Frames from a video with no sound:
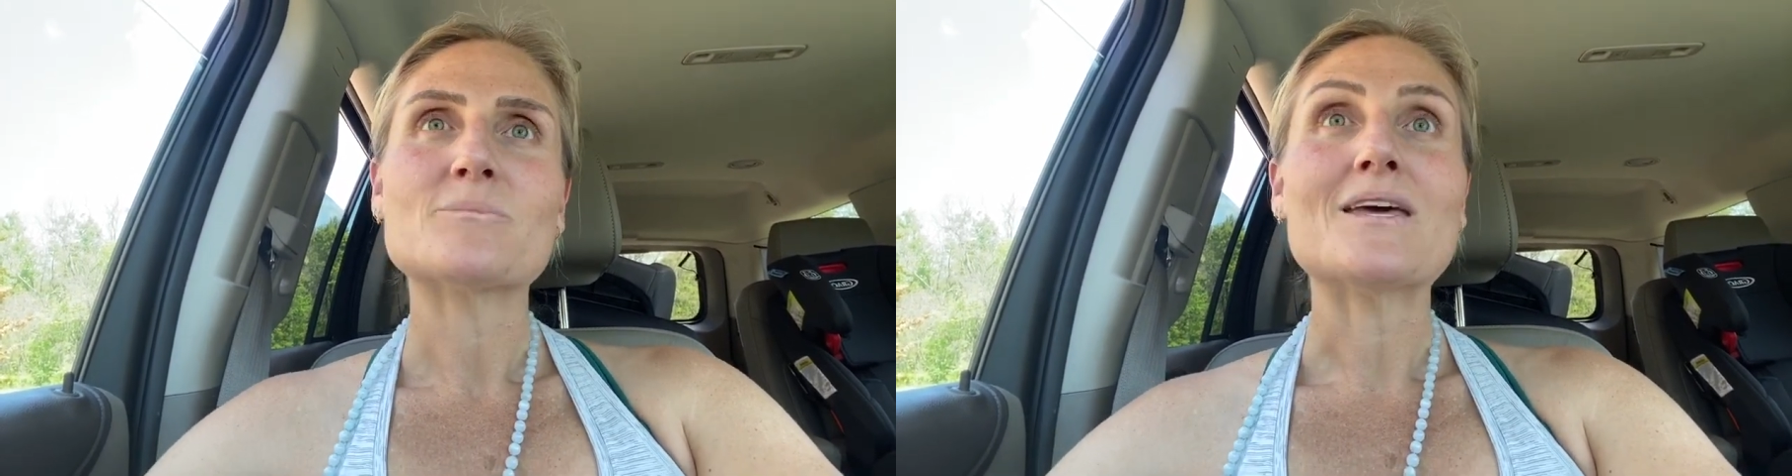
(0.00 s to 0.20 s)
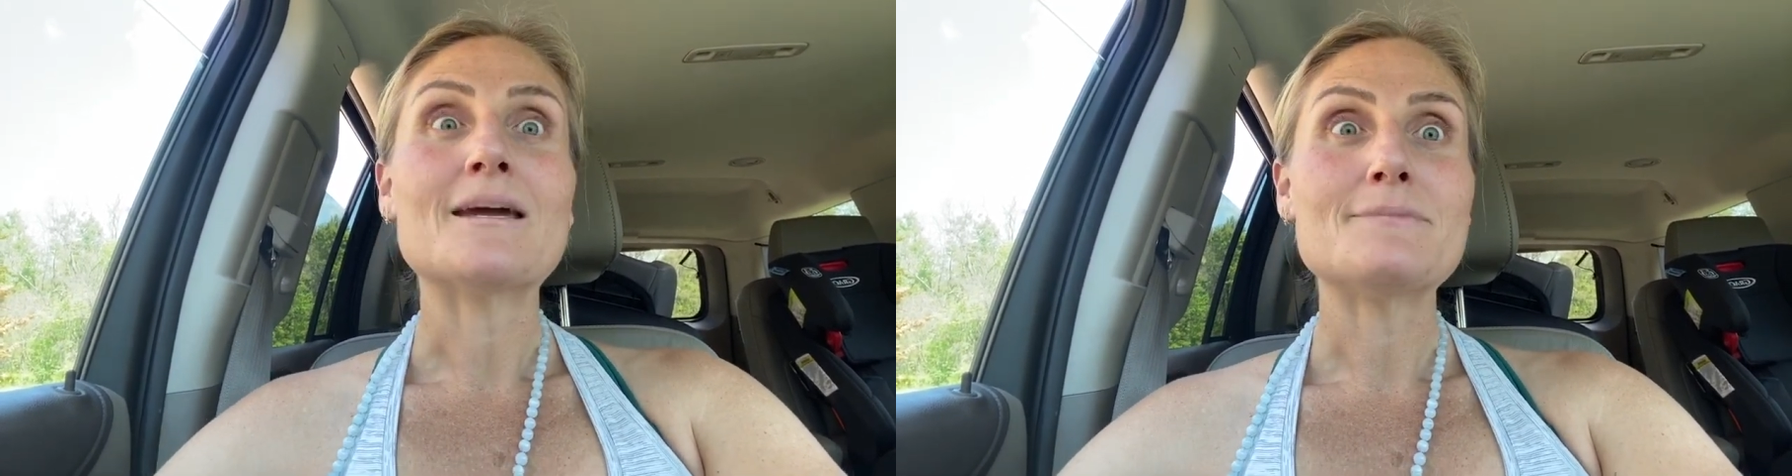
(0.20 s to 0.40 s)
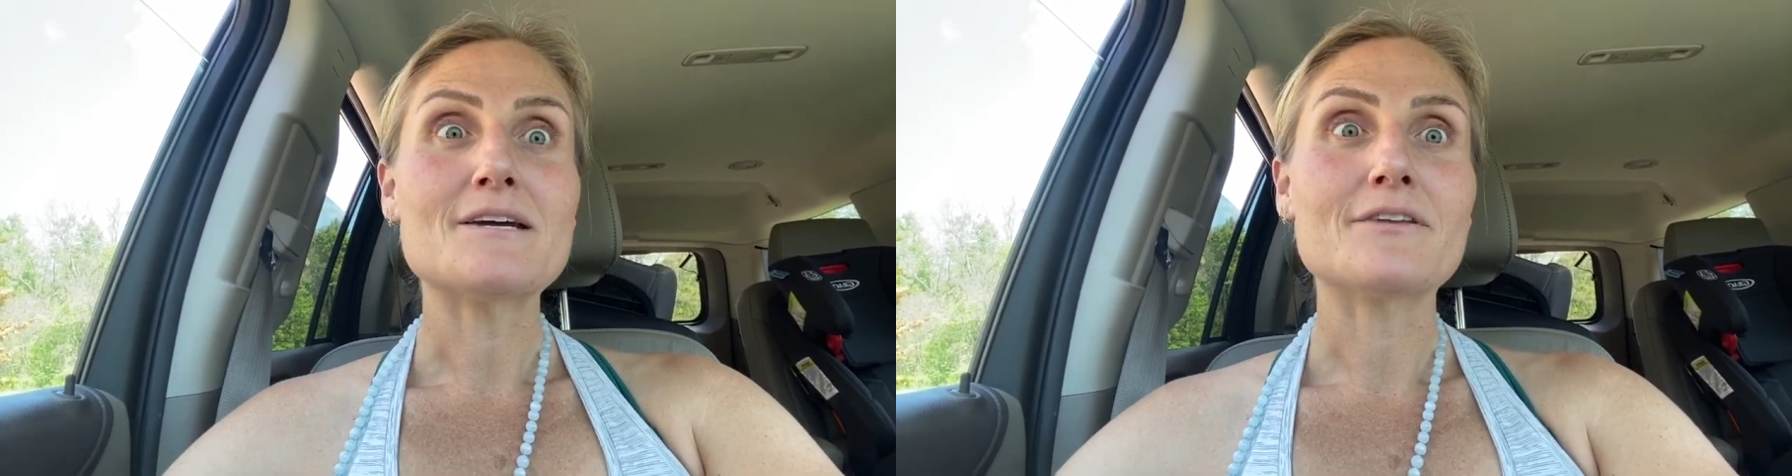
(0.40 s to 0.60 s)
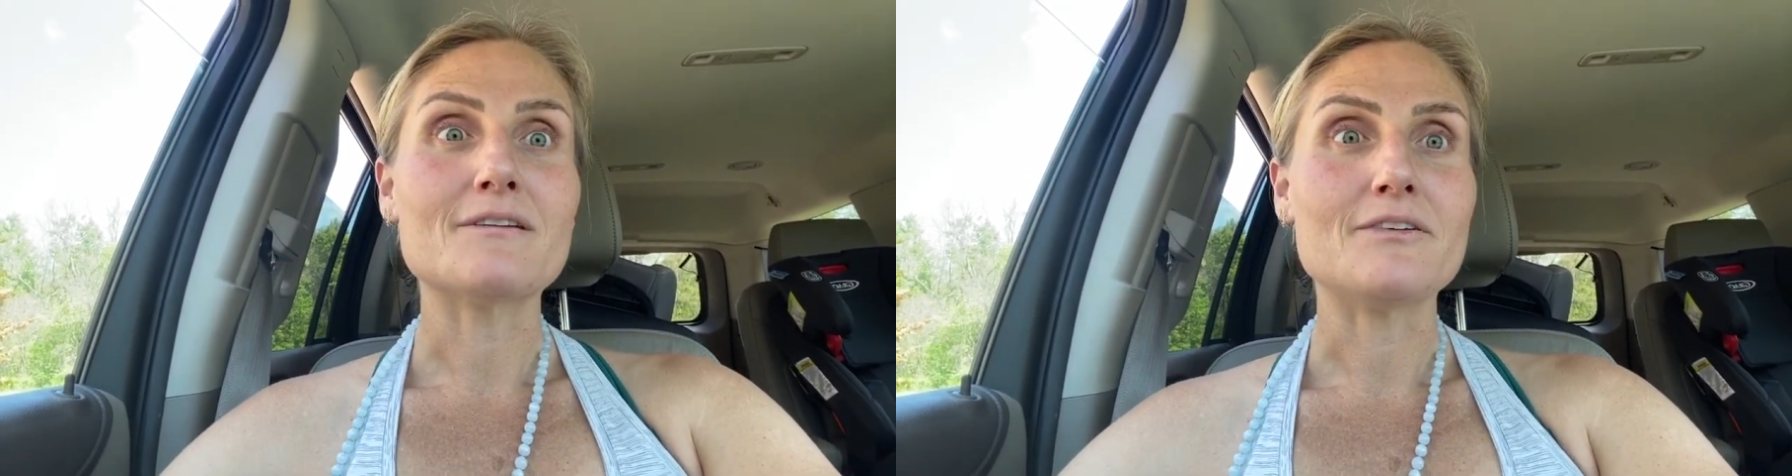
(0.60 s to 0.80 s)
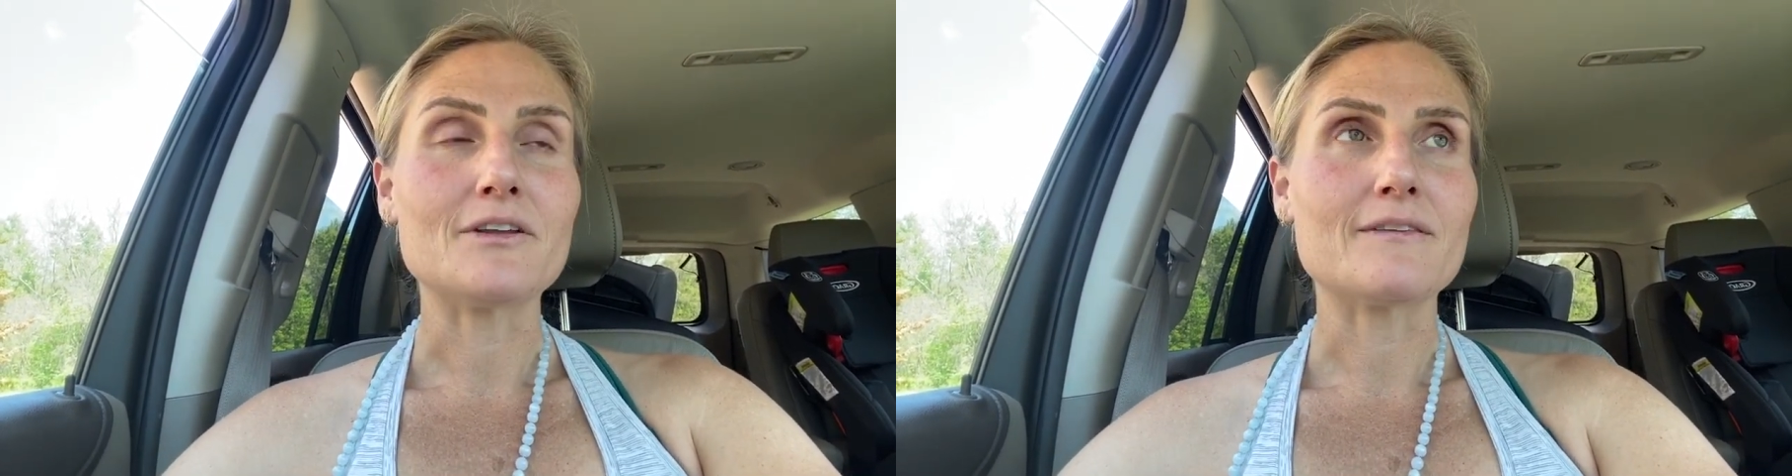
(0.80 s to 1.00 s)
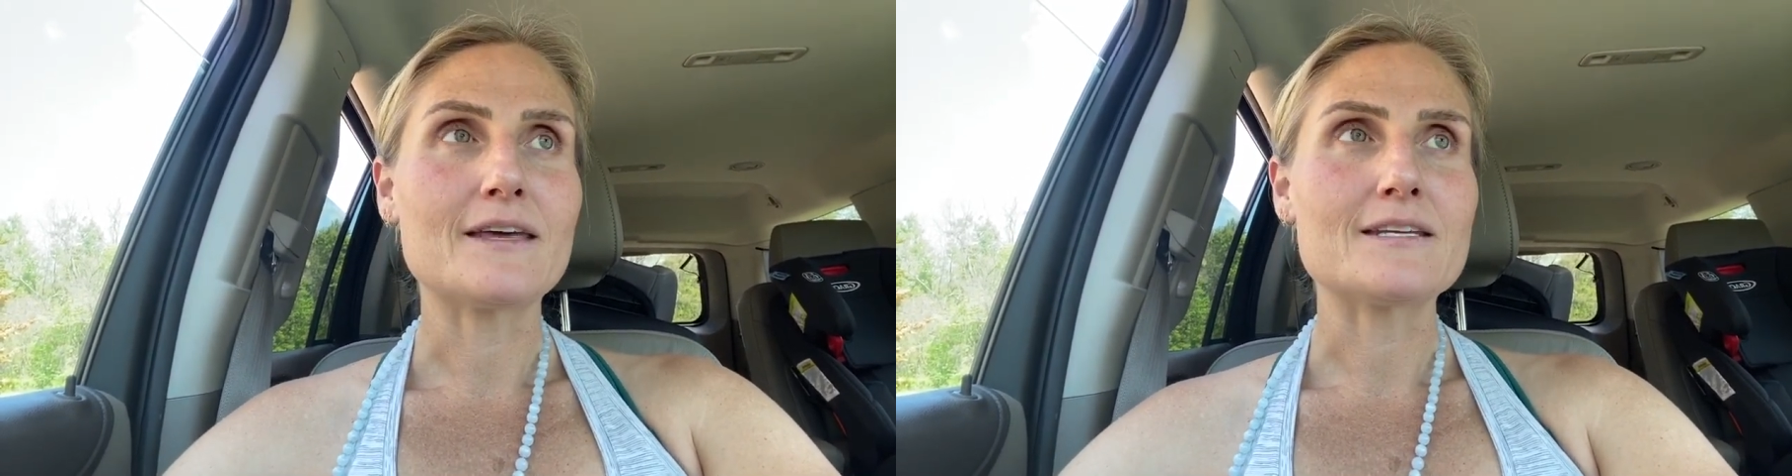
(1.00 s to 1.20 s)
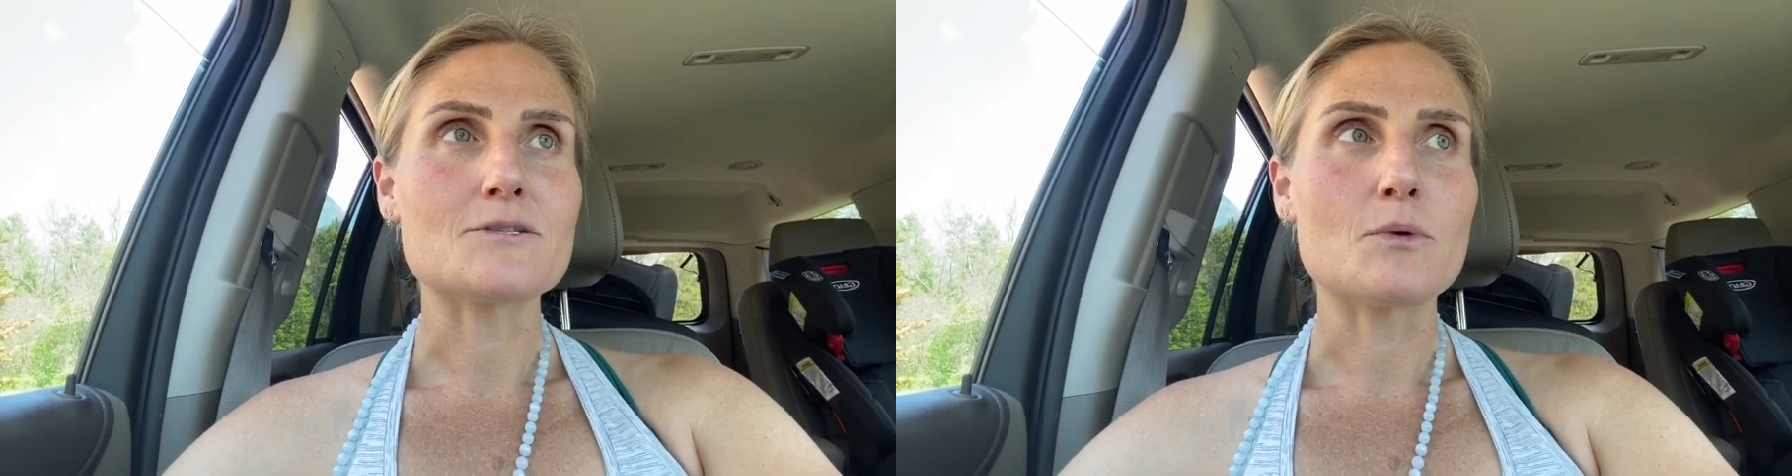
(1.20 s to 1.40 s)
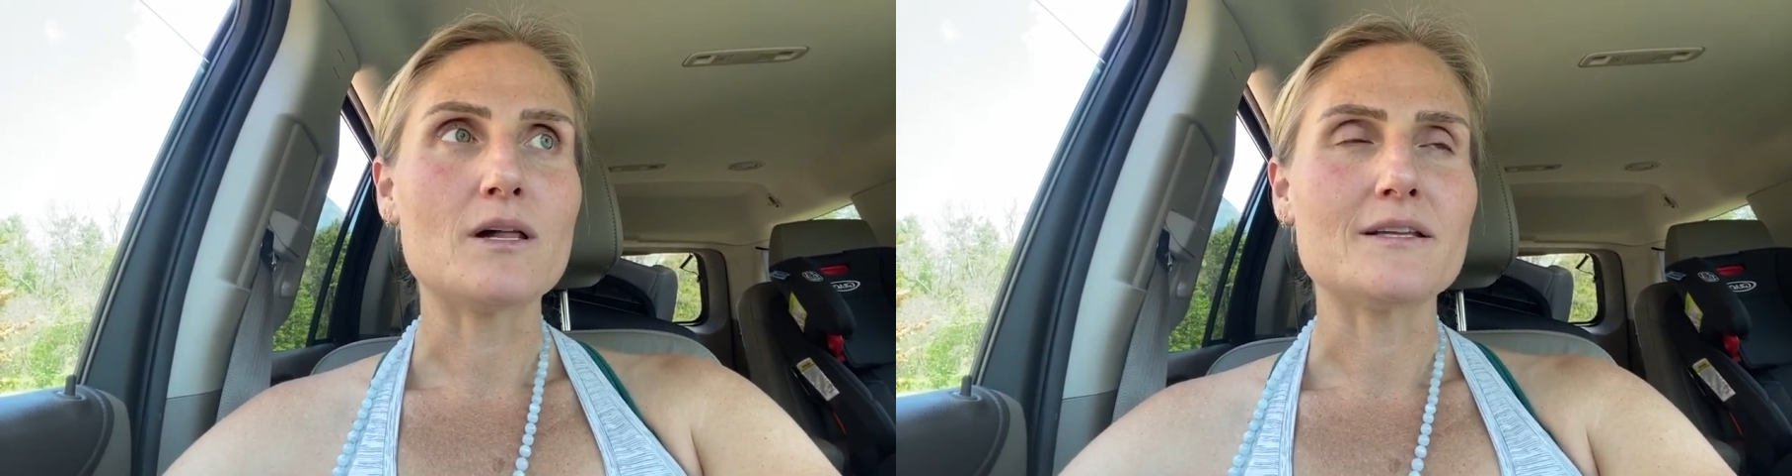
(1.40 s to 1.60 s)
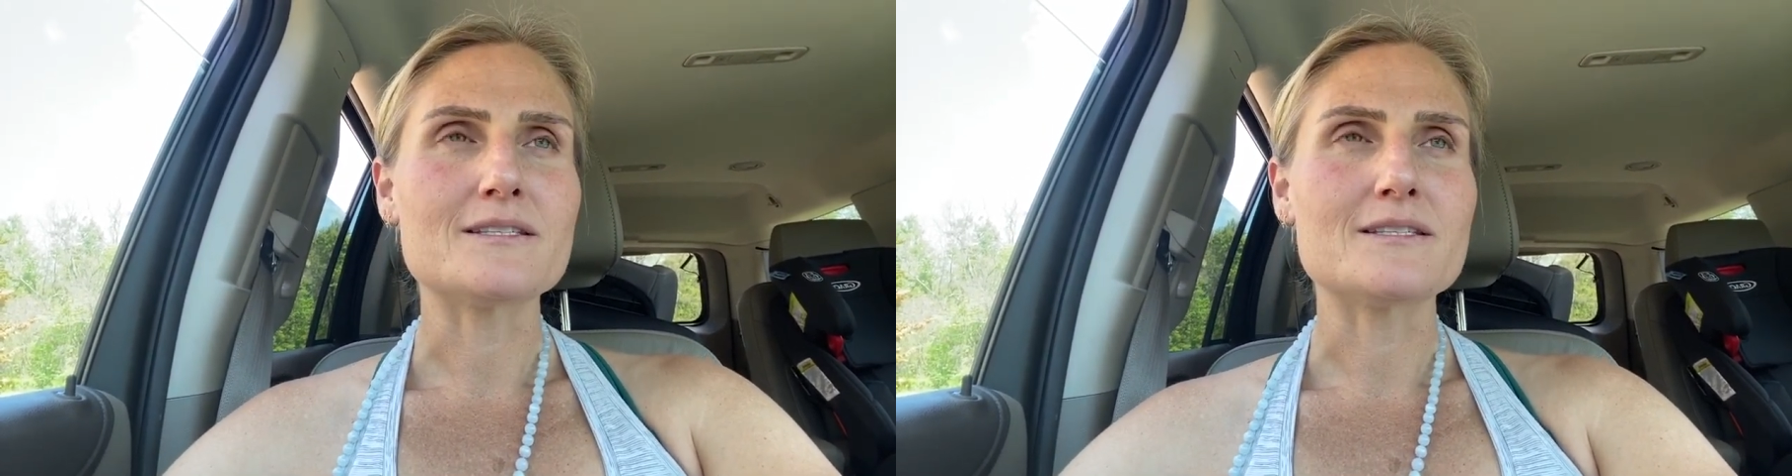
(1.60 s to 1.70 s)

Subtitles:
And I'm definitely feeling that as well.